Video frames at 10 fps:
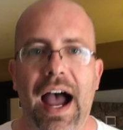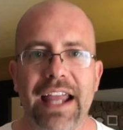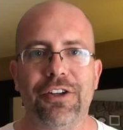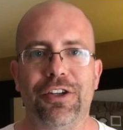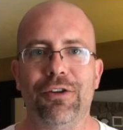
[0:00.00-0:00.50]
Hi
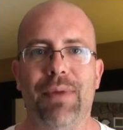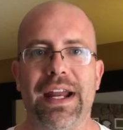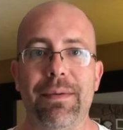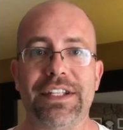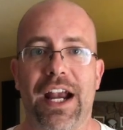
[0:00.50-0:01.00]
YouTube, my
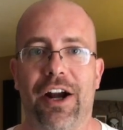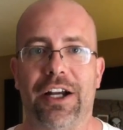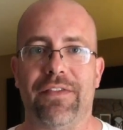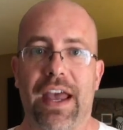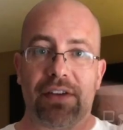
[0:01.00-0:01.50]
name is
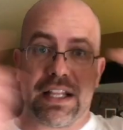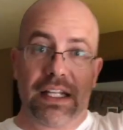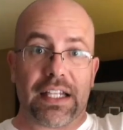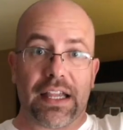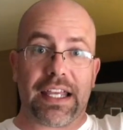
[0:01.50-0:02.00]
Eric. If you haven't
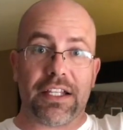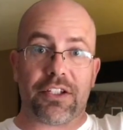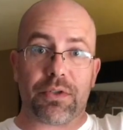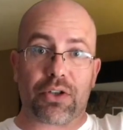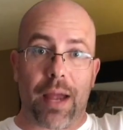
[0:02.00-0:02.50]
clicked the like and
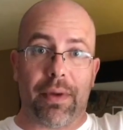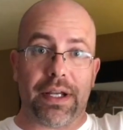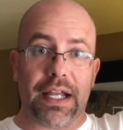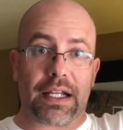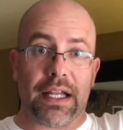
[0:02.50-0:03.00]
subscribe
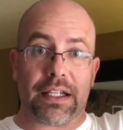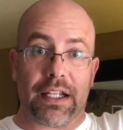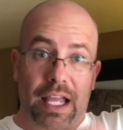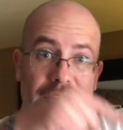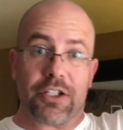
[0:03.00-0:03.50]
button yet, click the
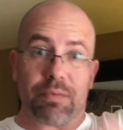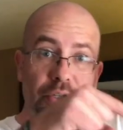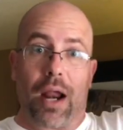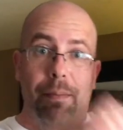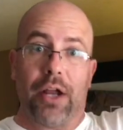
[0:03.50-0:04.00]
like and
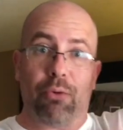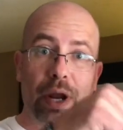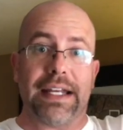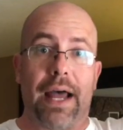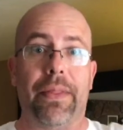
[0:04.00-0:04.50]
subscribe button
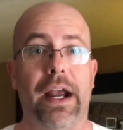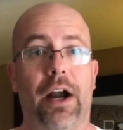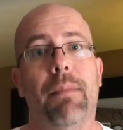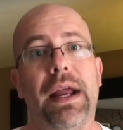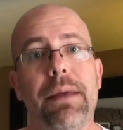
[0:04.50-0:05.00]
right down
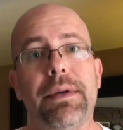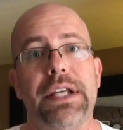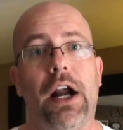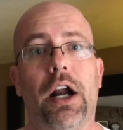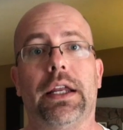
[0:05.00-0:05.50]
there. My name is
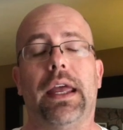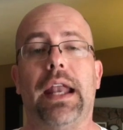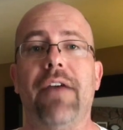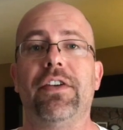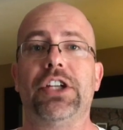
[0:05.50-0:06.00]
Eric and
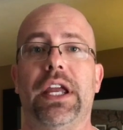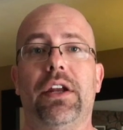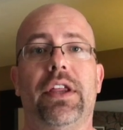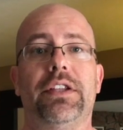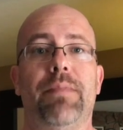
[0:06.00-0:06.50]
I have a
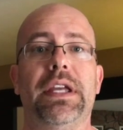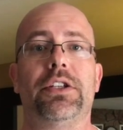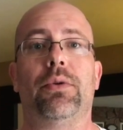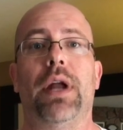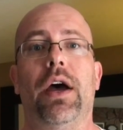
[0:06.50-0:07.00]
channel that's
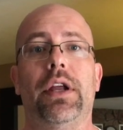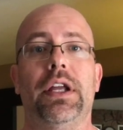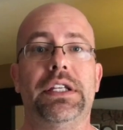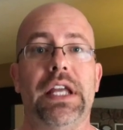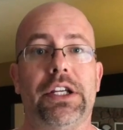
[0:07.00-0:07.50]
based around
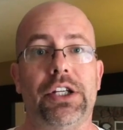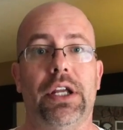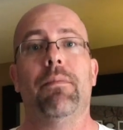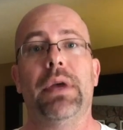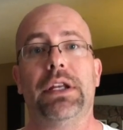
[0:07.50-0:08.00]

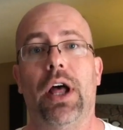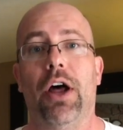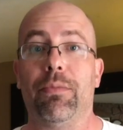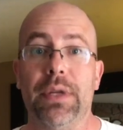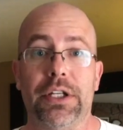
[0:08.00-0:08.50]
addiction, mental
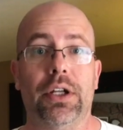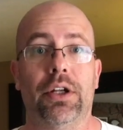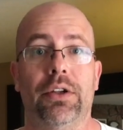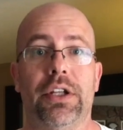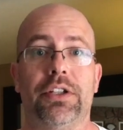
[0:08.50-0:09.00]
health, mental
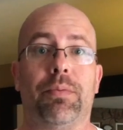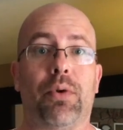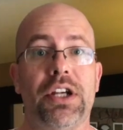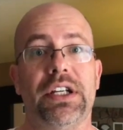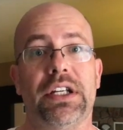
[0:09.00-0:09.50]
illness,
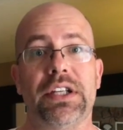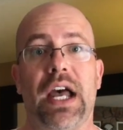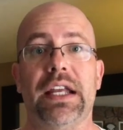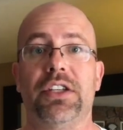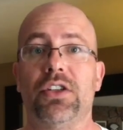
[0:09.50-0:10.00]
depression,
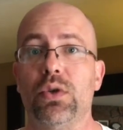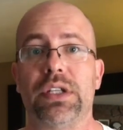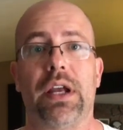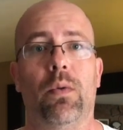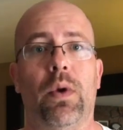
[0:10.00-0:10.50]
anxiety,
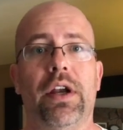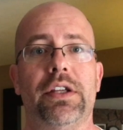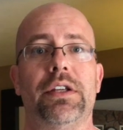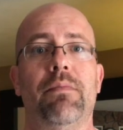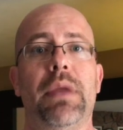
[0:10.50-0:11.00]
suicide
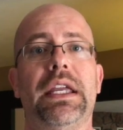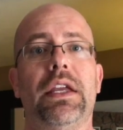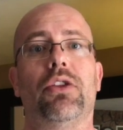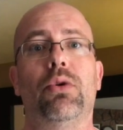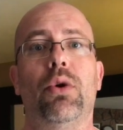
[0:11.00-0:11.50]
awareness, and making
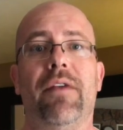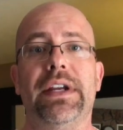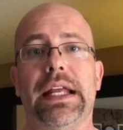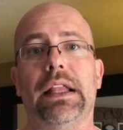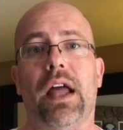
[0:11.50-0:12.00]
it through
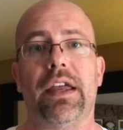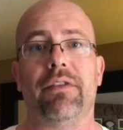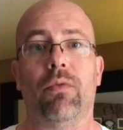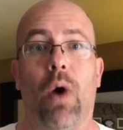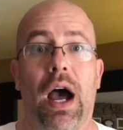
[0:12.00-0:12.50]
everyday
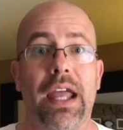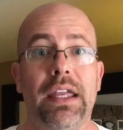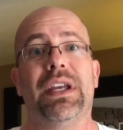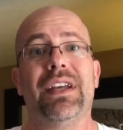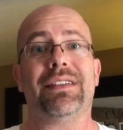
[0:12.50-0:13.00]
life. Why?
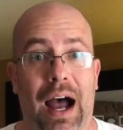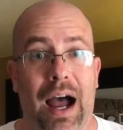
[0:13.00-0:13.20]
Because